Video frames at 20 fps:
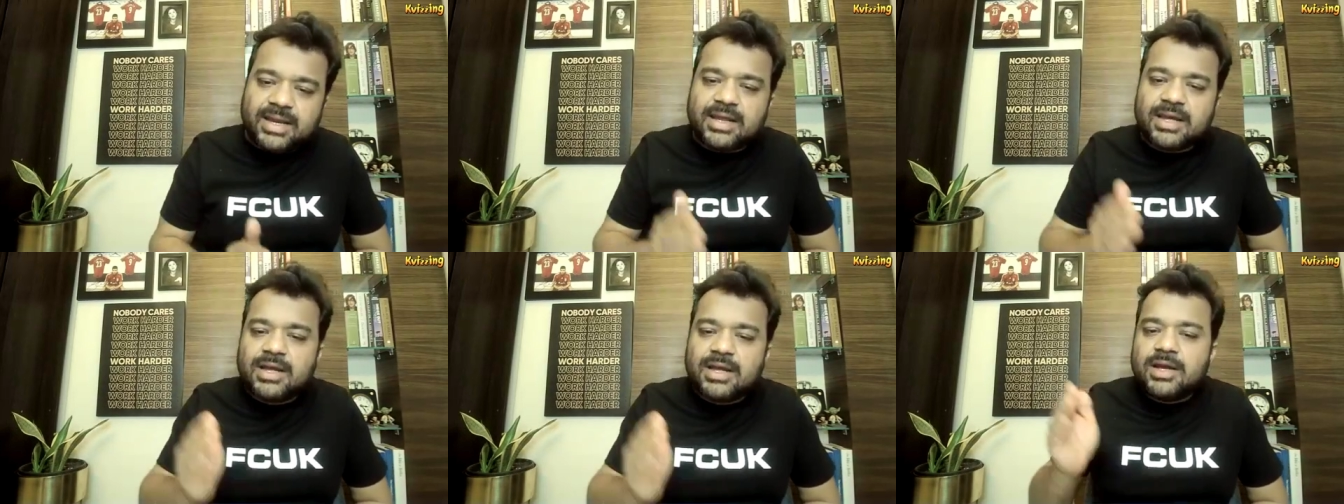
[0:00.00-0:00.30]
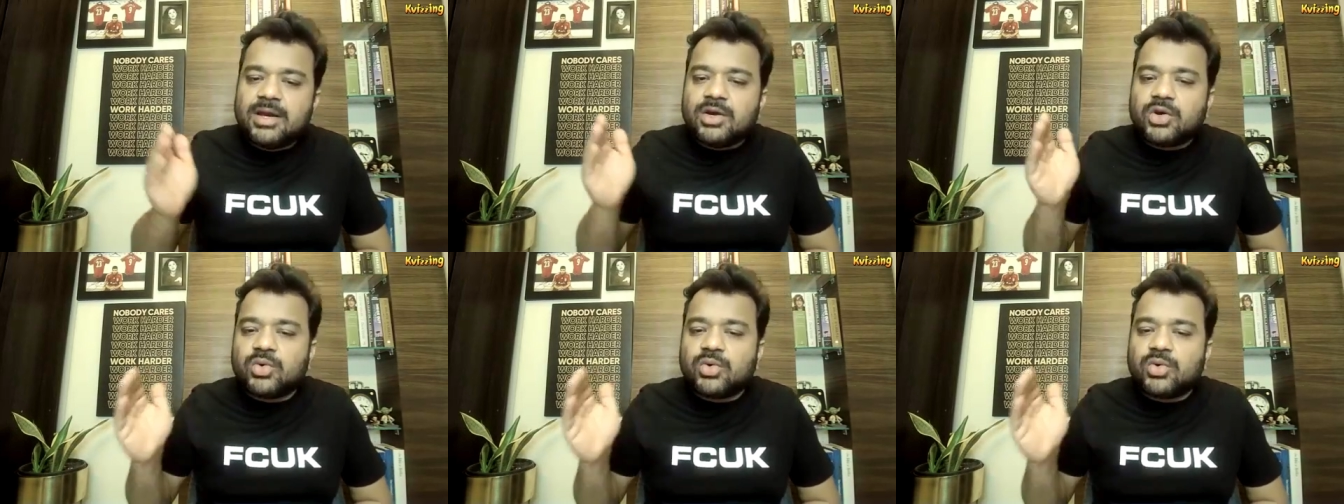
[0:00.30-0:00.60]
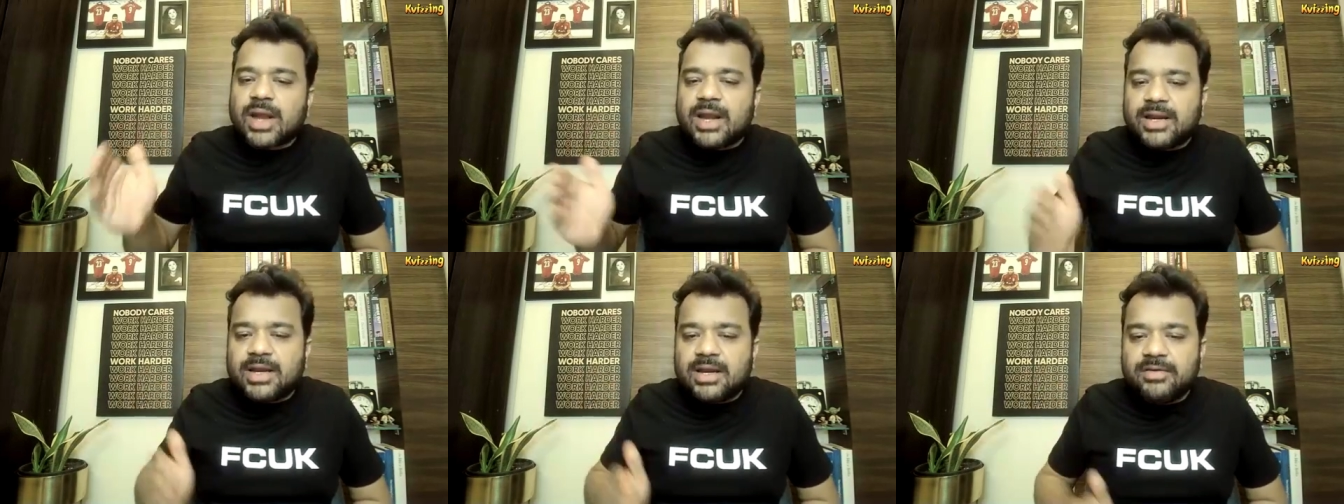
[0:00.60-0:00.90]
to
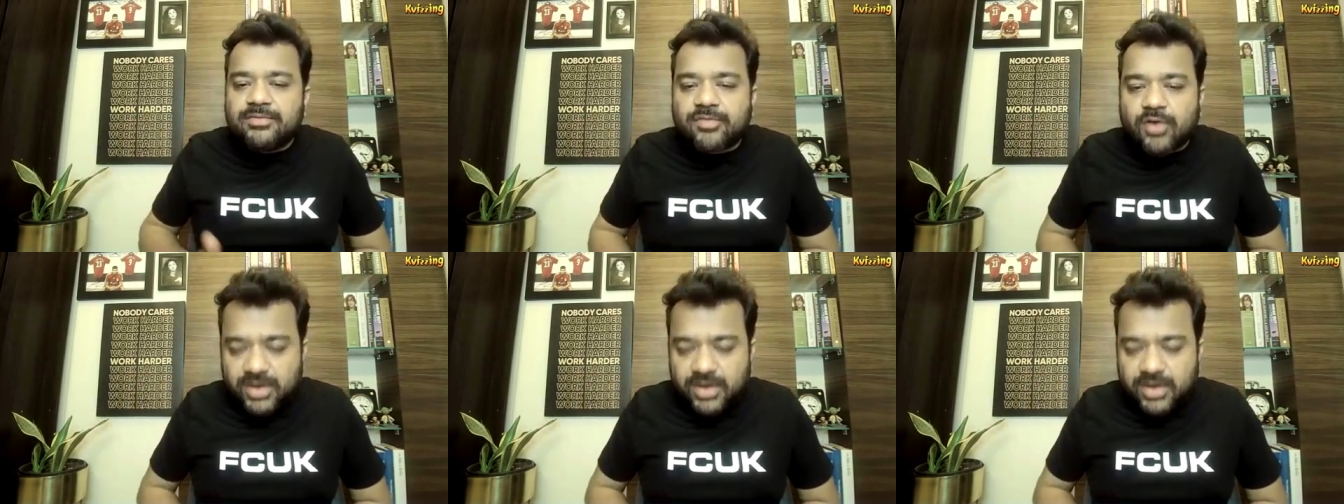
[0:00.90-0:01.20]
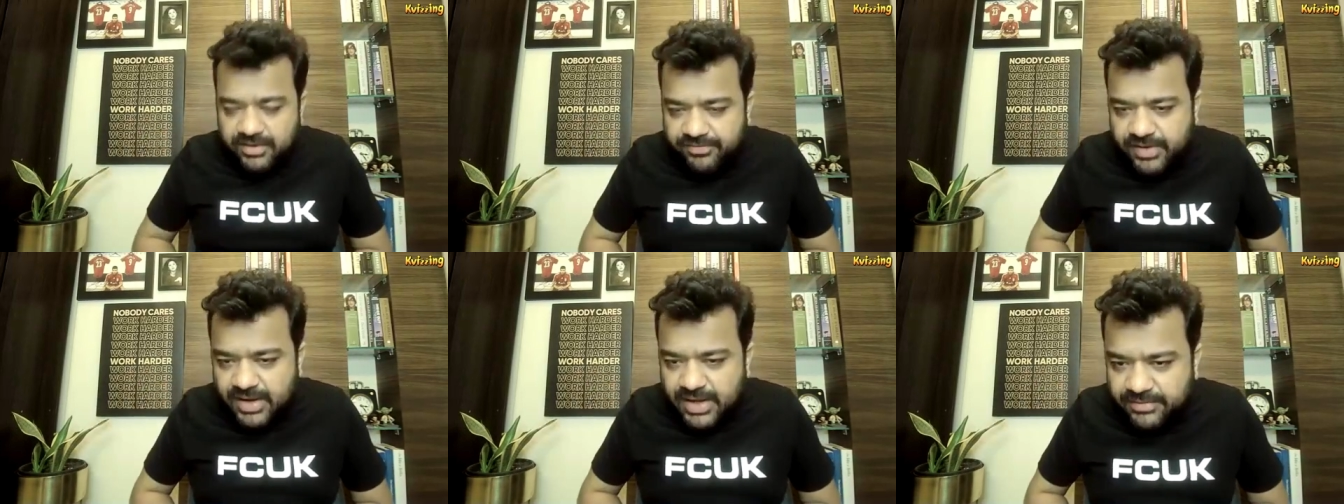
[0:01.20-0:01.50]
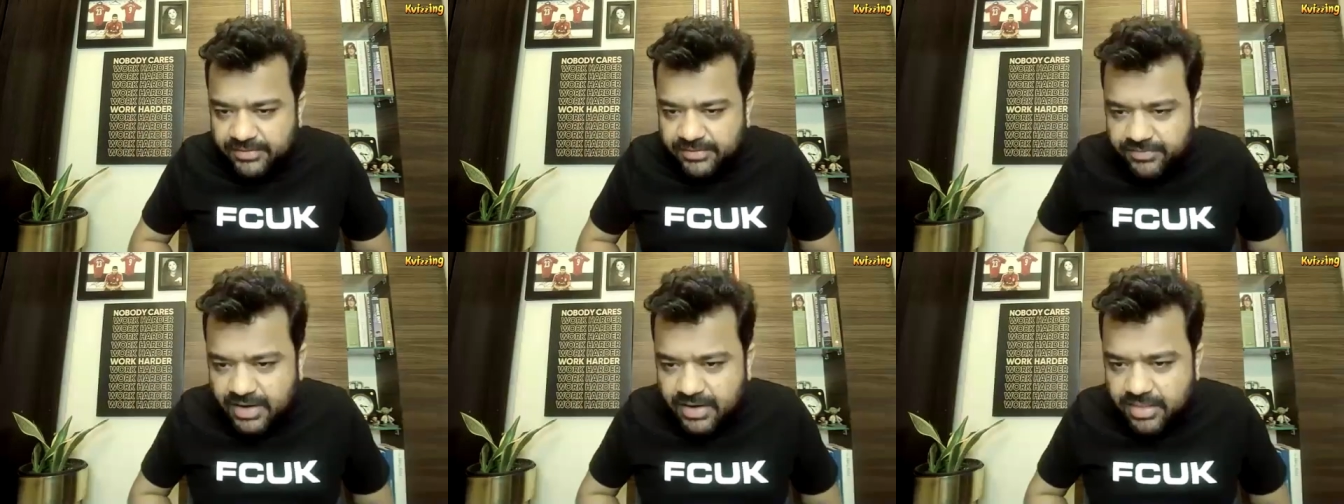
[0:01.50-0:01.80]

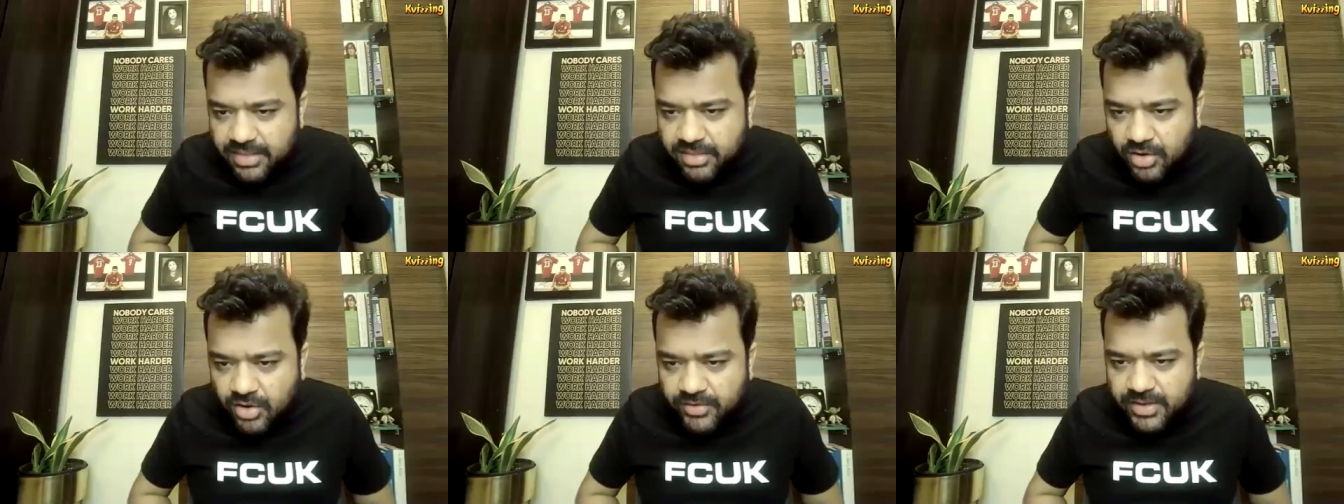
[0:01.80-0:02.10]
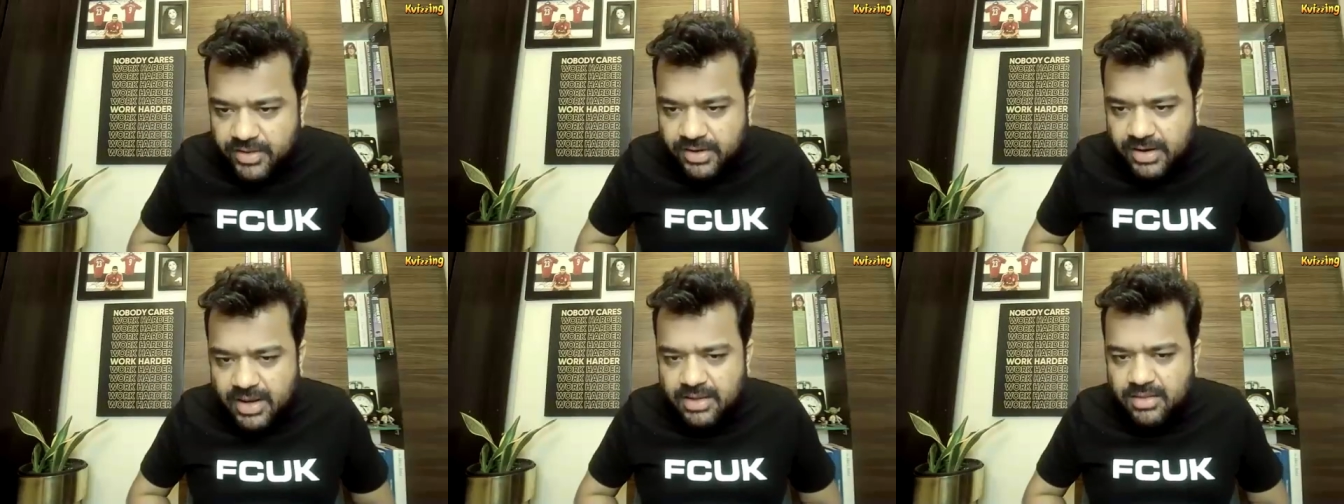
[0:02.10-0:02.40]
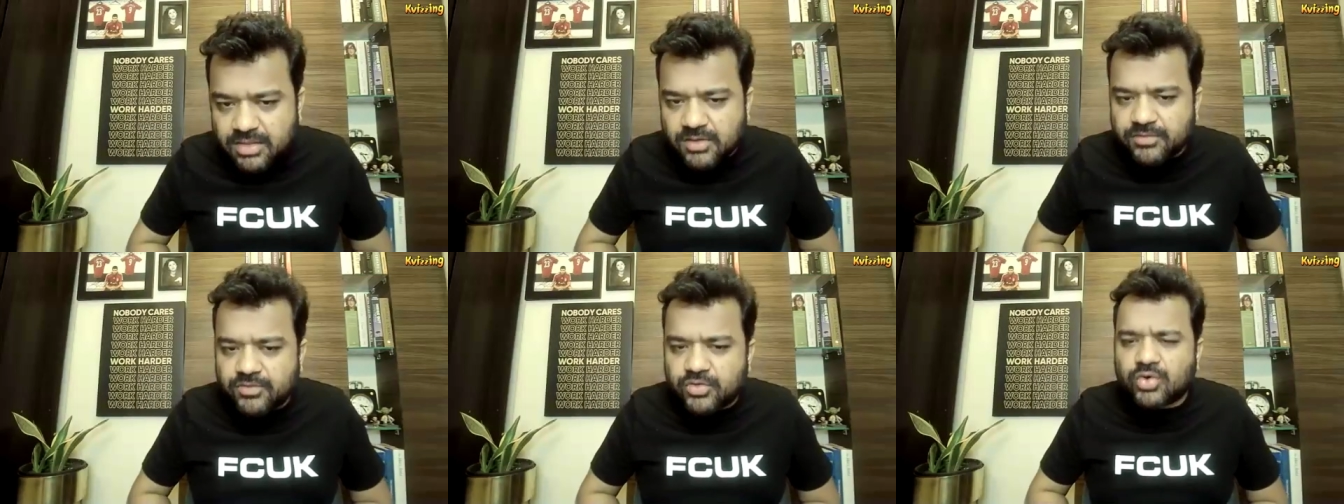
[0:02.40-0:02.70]
1945 and saw the
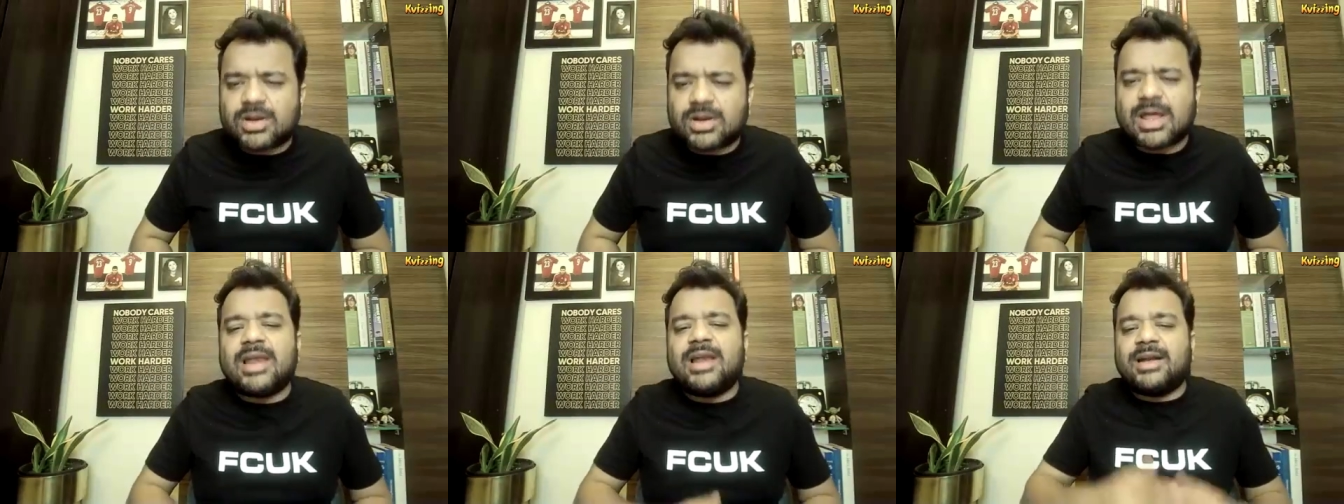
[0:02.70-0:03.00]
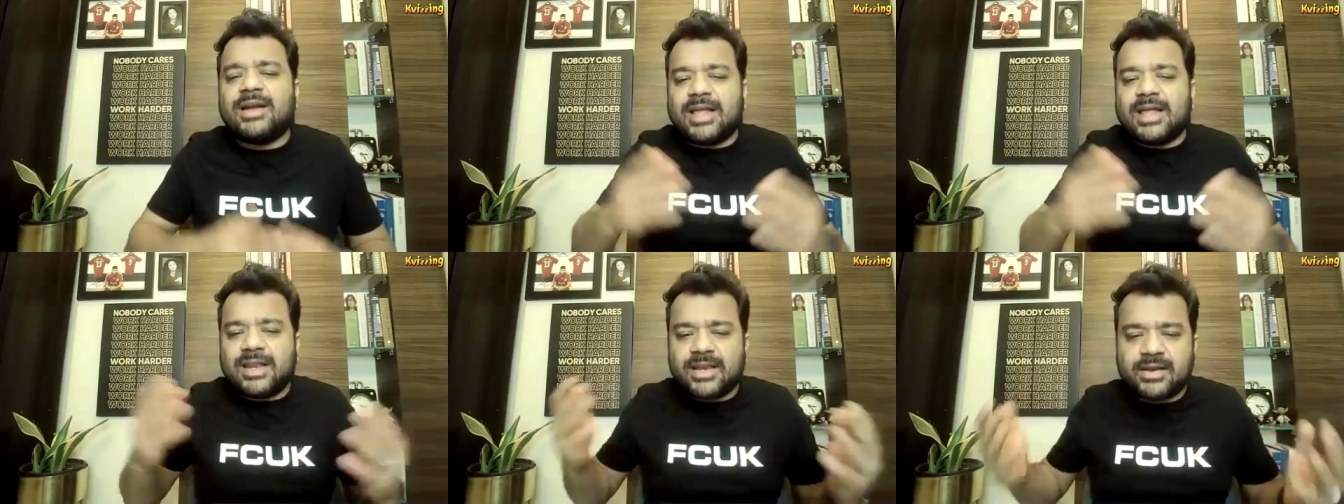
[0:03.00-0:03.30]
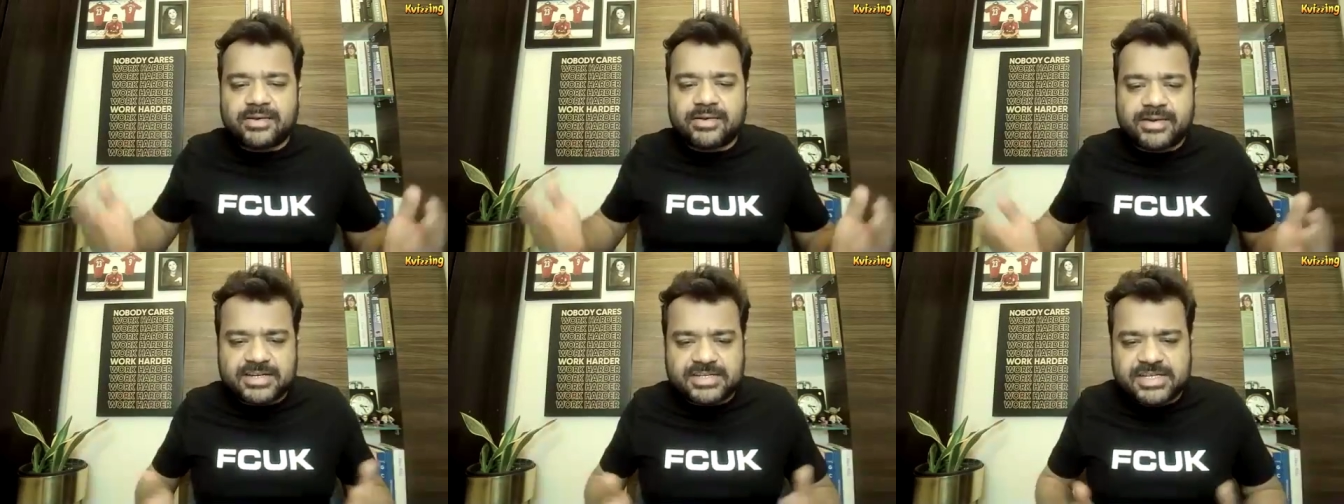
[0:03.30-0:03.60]
rise of
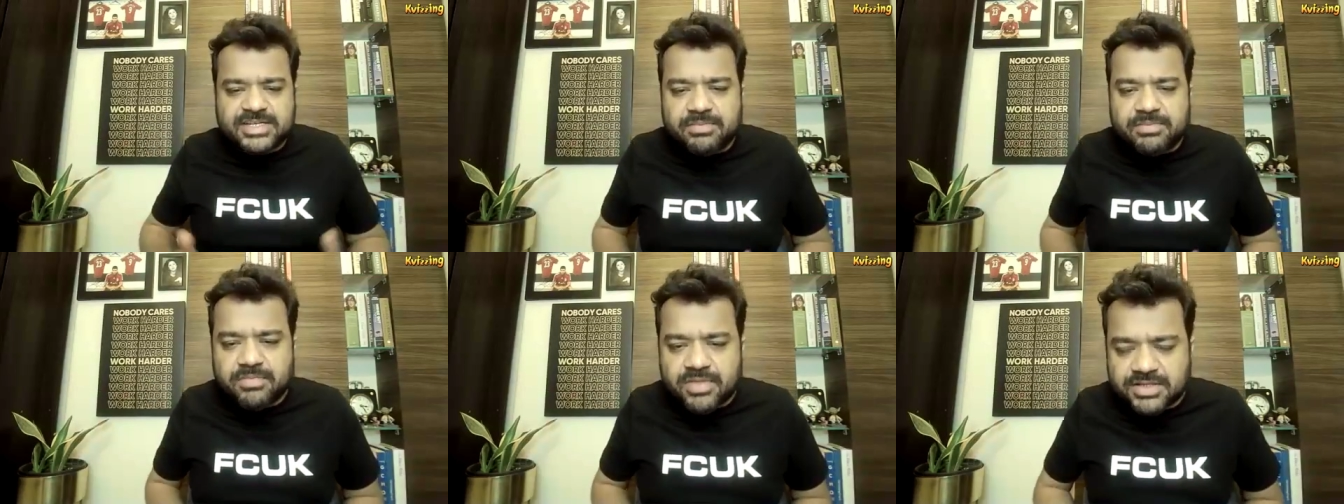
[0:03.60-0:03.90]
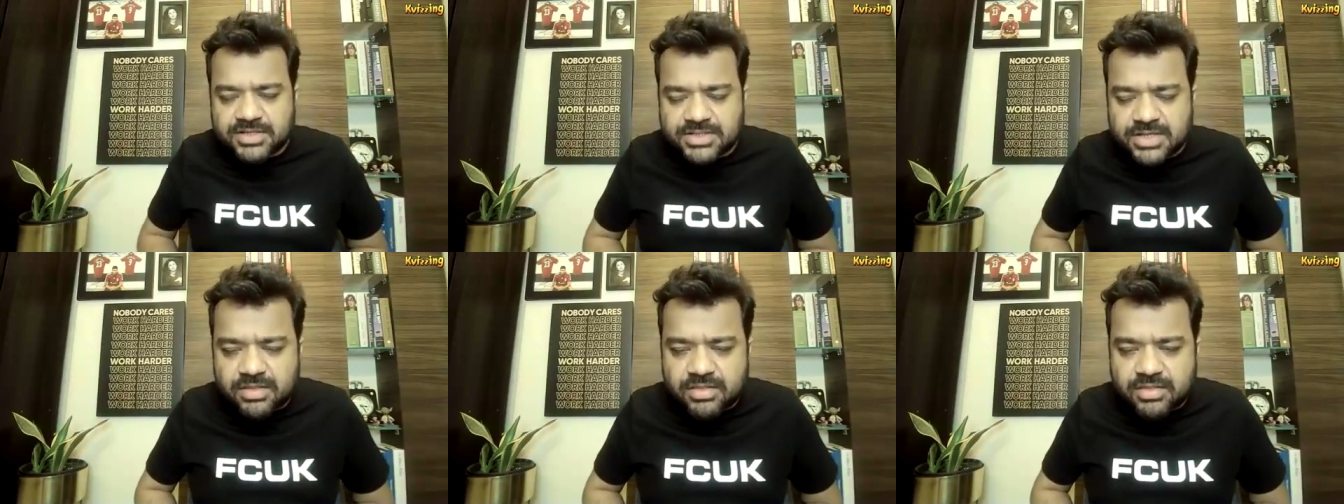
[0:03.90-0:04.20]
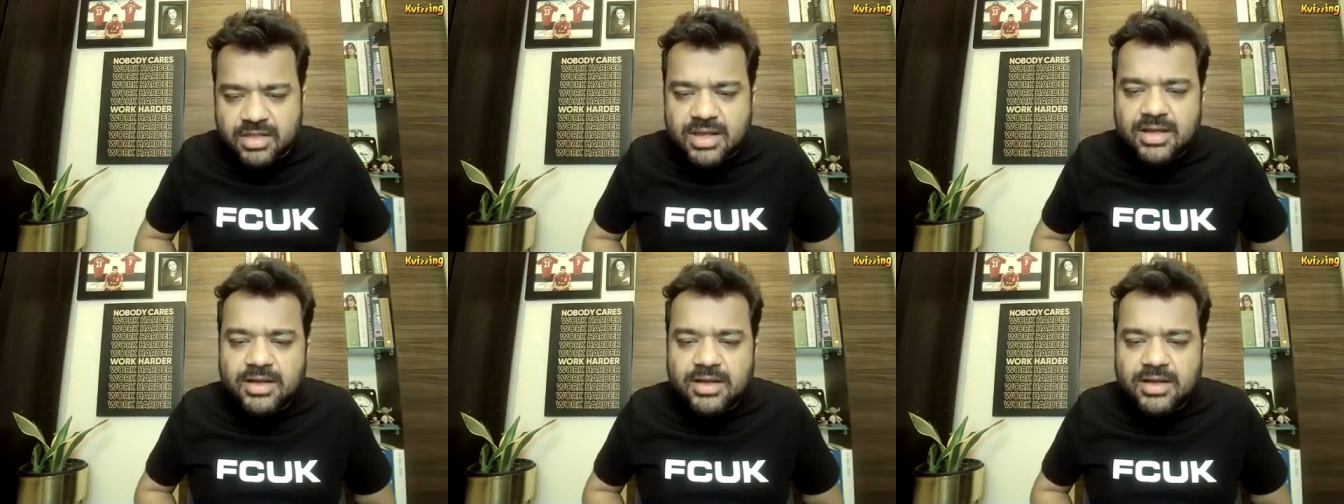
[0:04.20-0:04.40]
totalitarian regimes such as